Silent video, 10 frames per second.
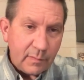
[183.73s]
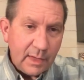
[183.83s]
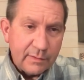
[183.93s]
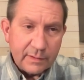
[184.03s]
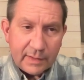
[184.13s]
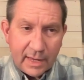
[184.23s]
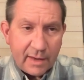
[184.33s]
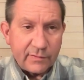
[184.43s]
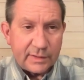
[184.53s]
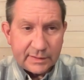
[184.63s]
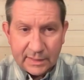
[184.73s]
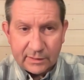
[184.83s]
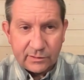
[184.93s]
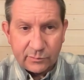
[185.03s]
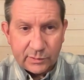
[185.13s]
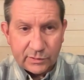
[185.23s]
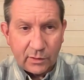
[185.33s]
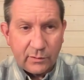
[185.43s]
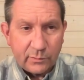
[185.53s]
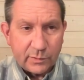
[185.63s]
And then they have an intended
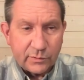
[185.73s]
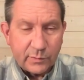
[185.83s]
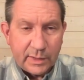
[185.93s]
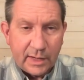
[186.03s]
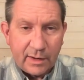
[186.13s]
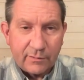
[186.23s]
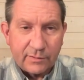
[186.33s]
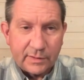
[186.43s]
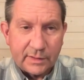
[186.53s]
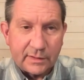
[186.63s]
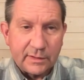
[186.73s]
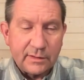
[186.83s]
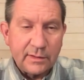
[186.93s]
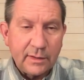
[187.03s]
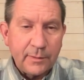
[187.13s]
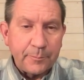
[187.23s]
result, which we have indented.